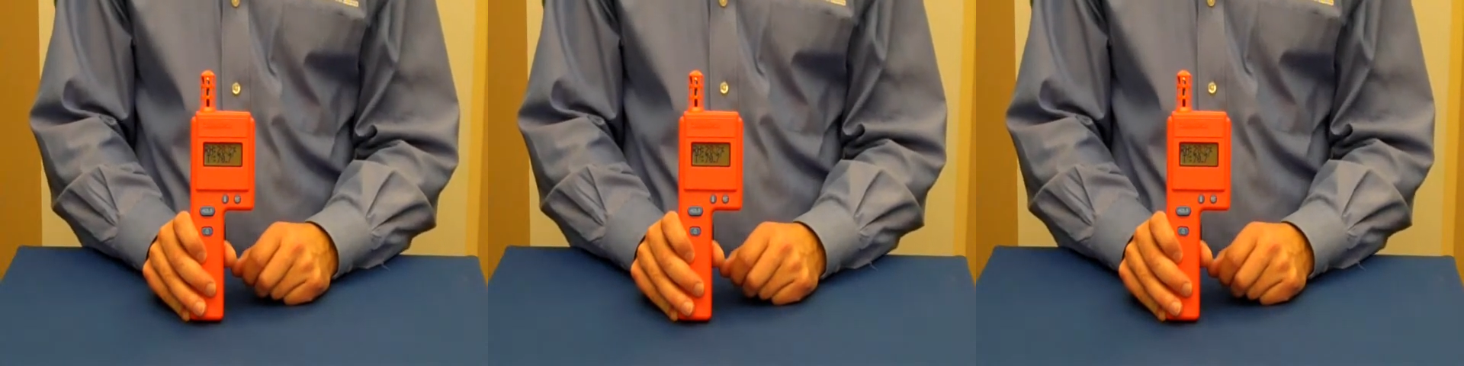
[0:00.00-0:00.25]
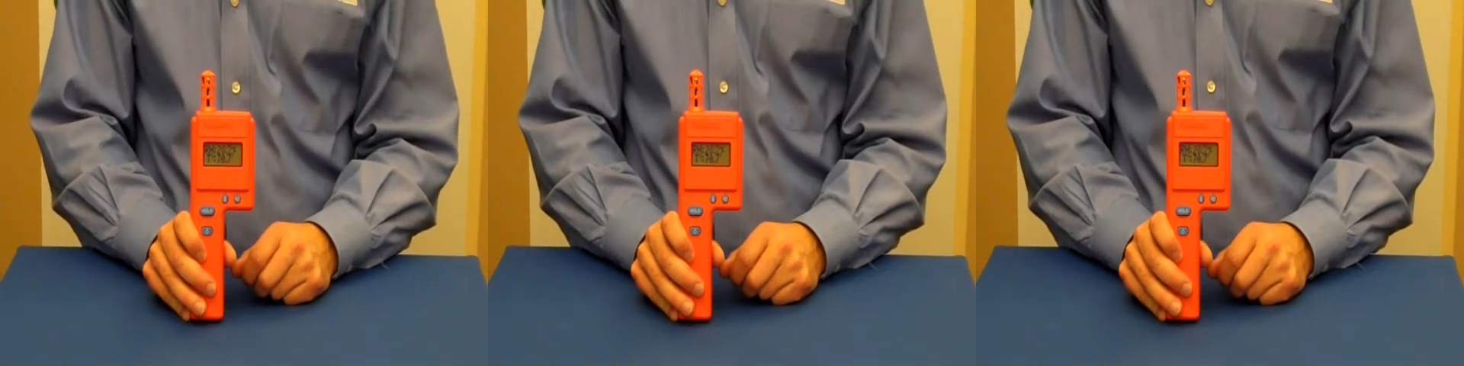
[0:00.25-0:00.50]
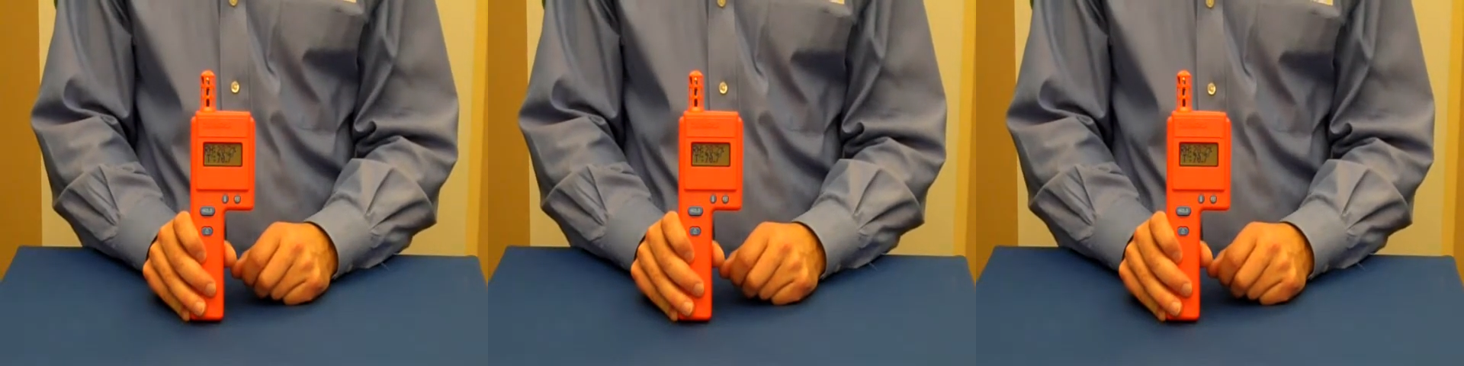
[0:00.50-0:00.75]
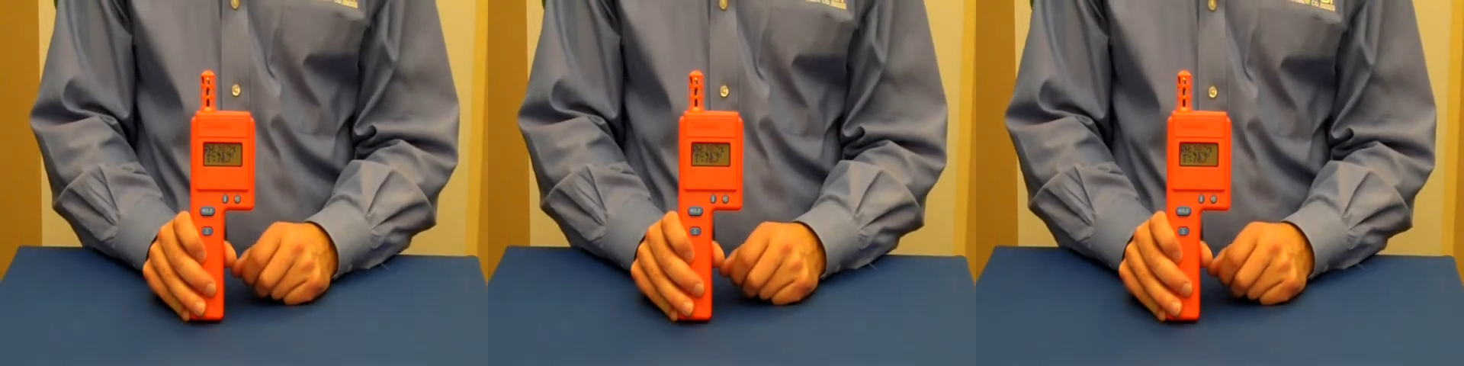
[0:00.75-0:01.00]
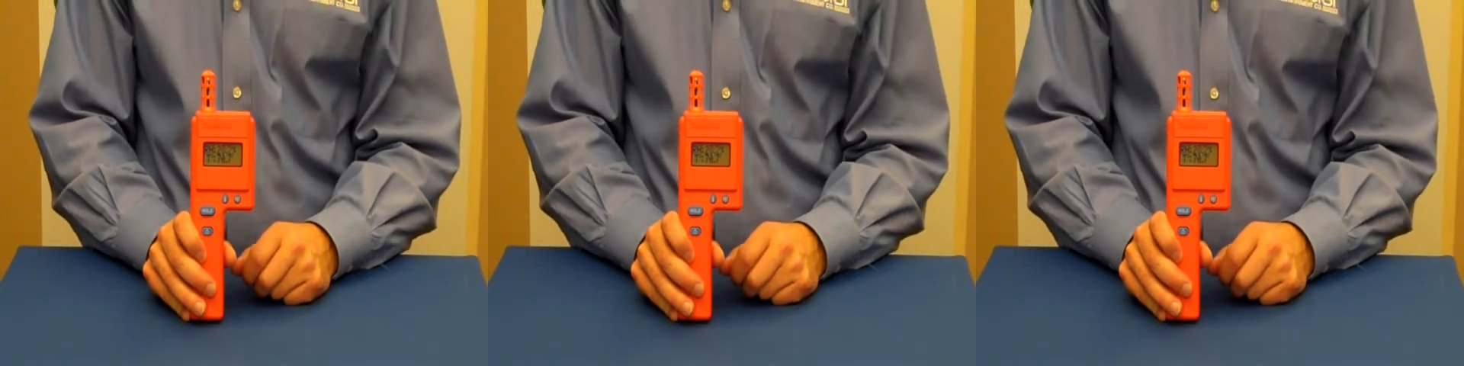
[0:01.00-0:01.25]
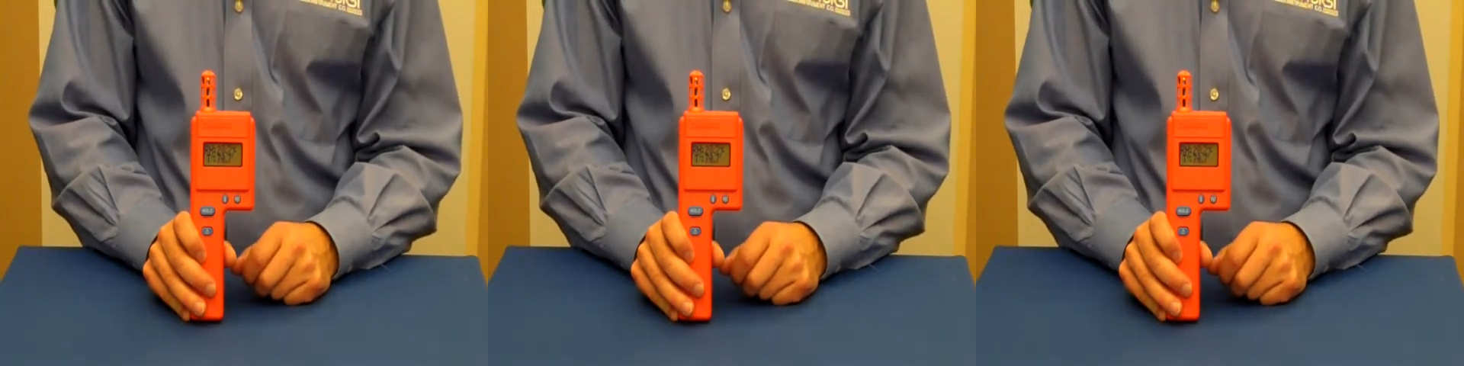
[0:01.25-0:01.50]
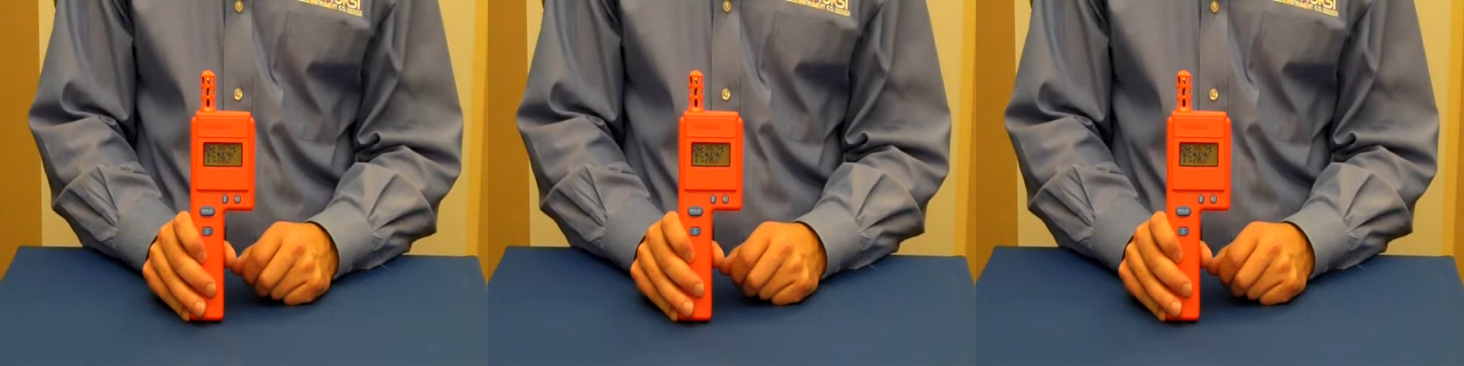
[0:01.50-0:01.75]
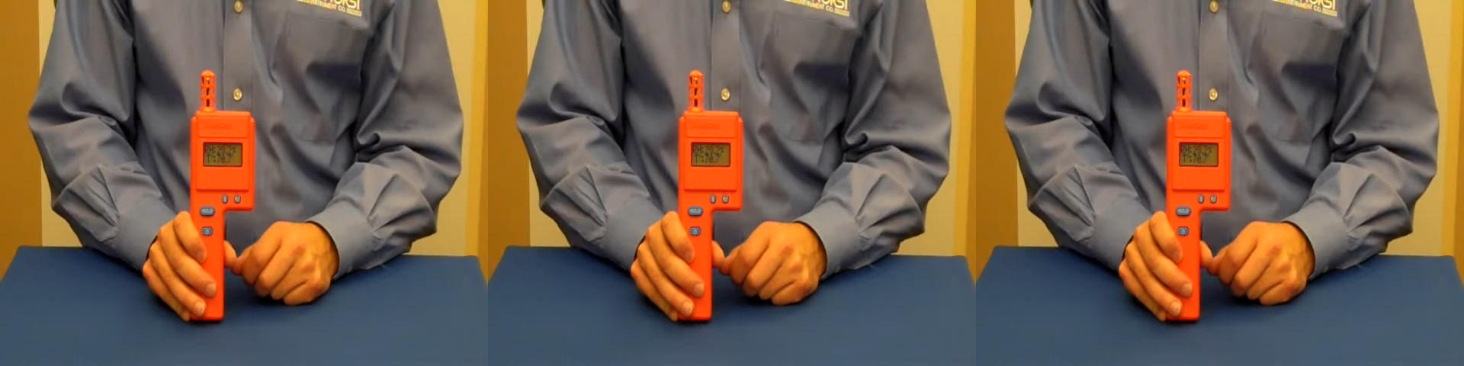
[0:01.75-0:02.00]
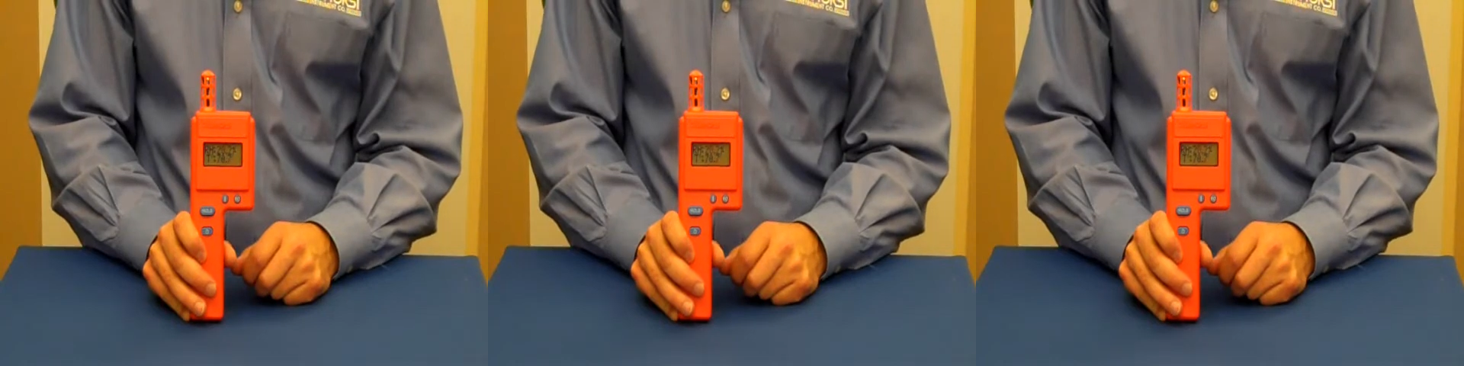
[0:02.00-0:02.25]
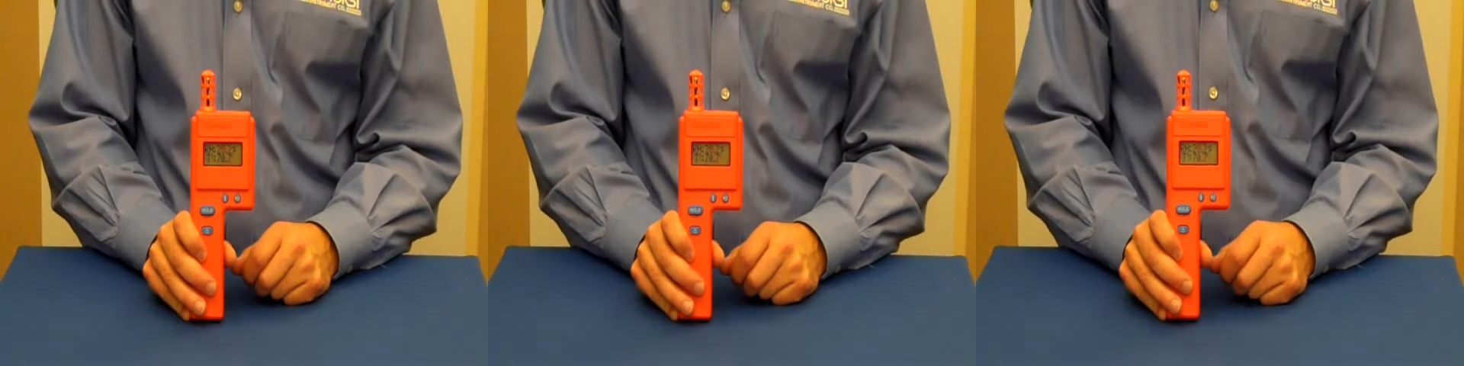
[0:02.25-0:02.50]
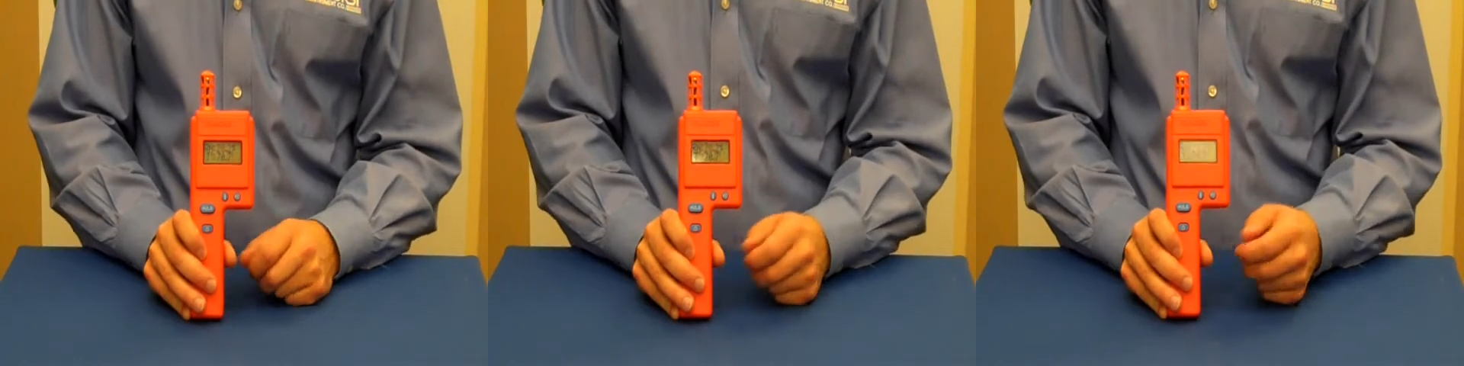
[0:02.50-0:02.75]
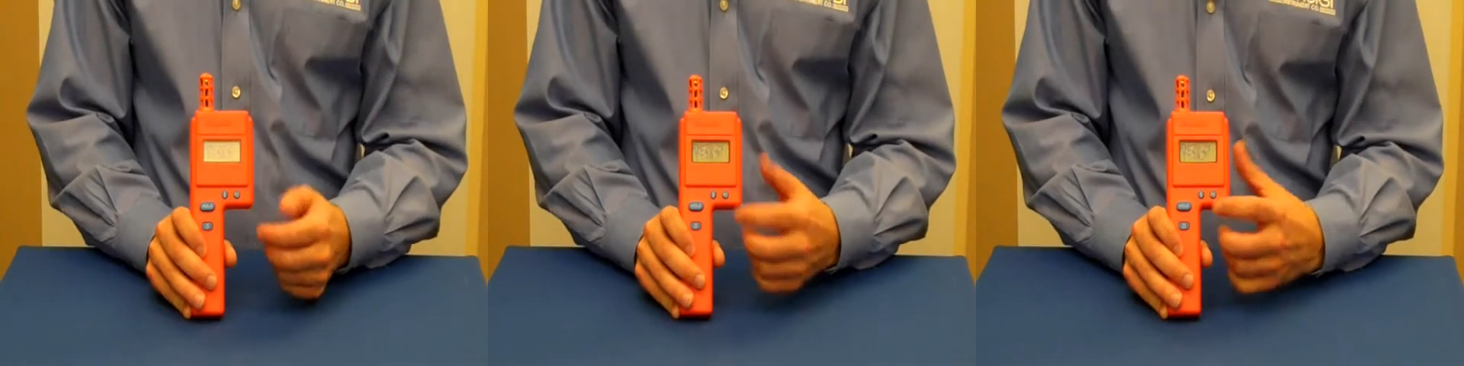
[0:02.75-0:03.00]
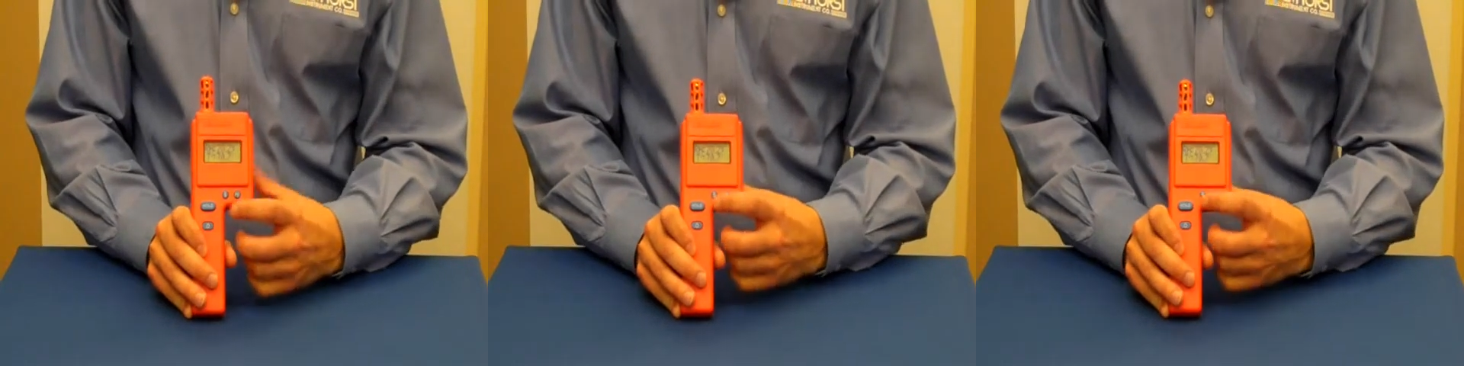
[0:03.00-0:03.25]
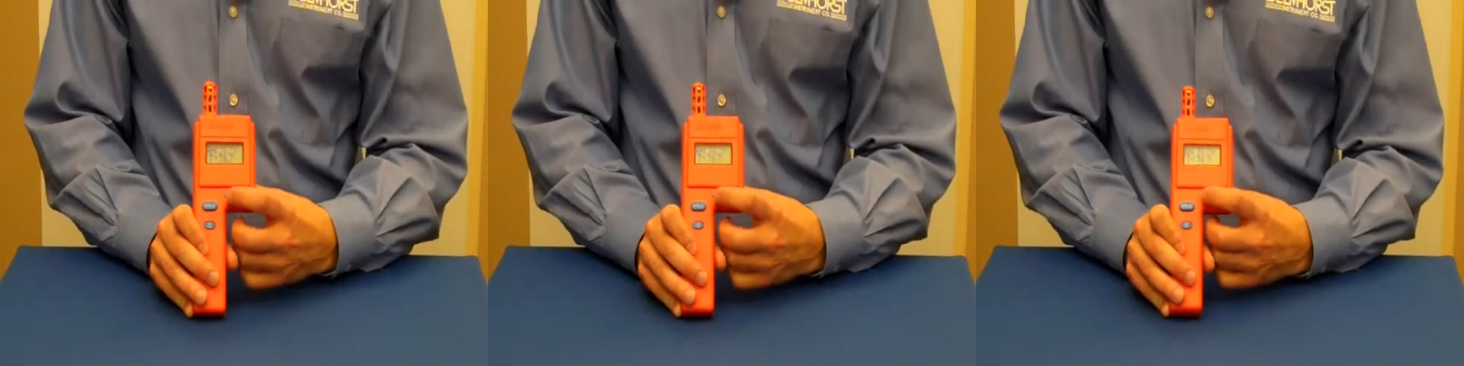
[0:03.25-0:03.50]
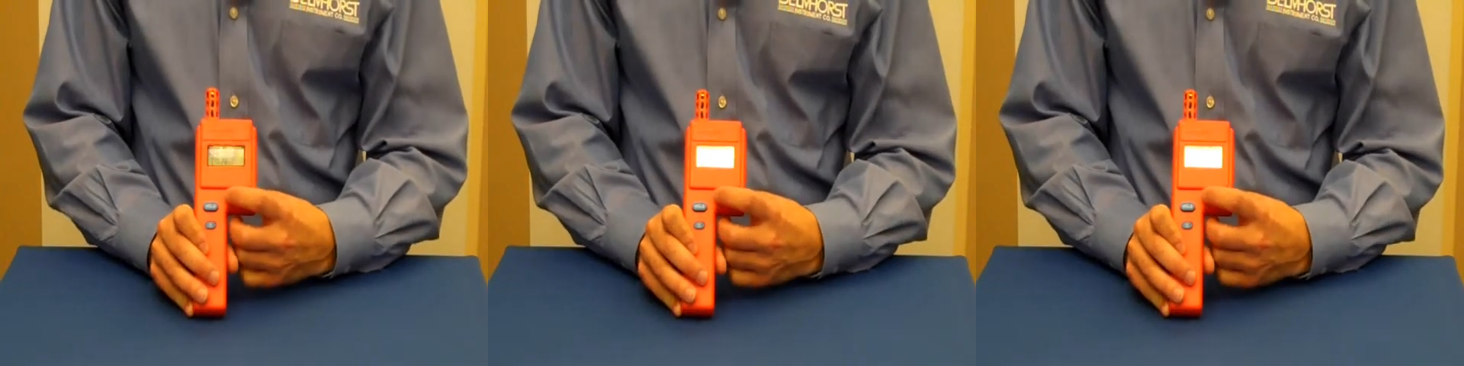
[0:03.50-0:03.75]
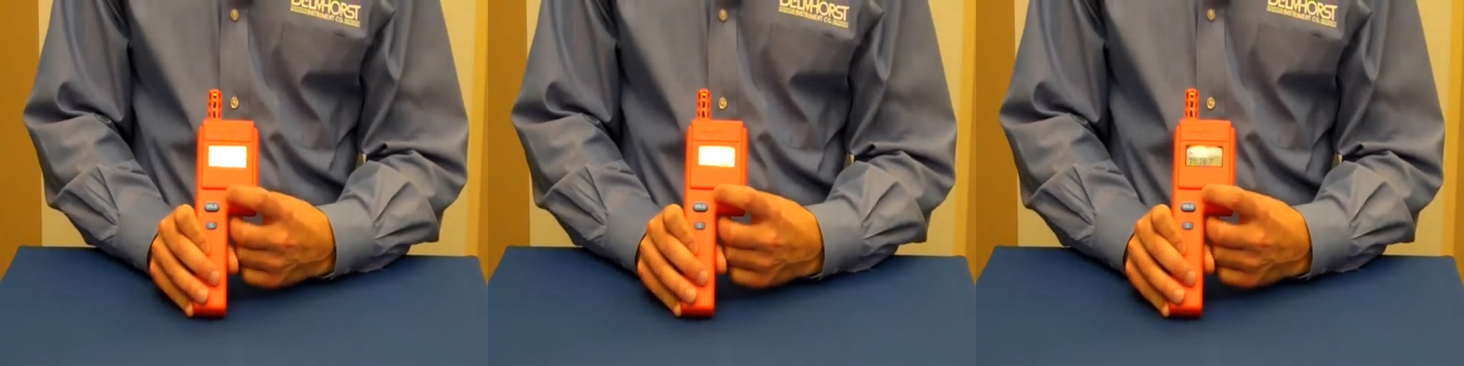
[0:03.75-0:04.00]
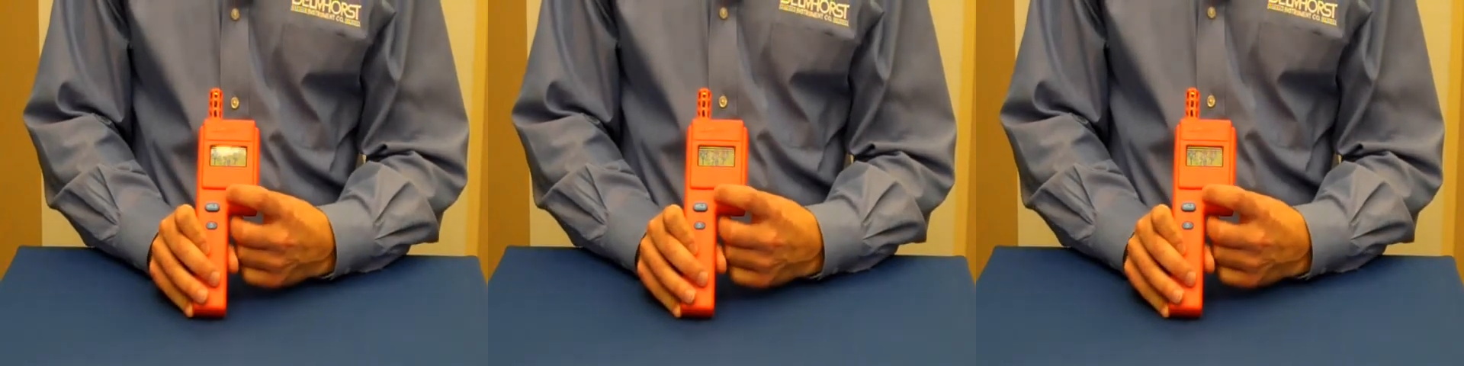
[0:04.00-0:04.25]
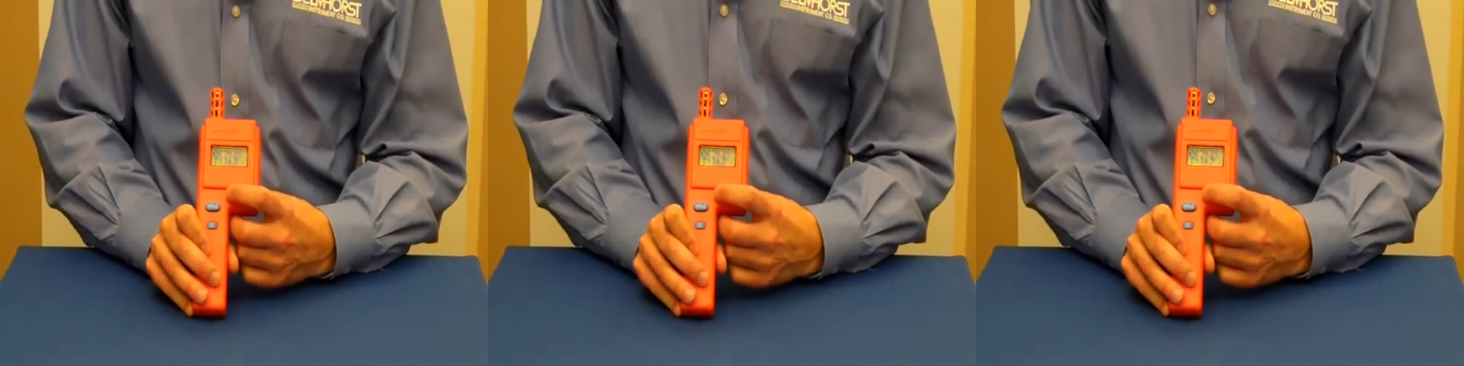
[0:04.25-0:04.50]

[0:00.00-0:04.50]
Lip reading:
[unreadable: no face in view]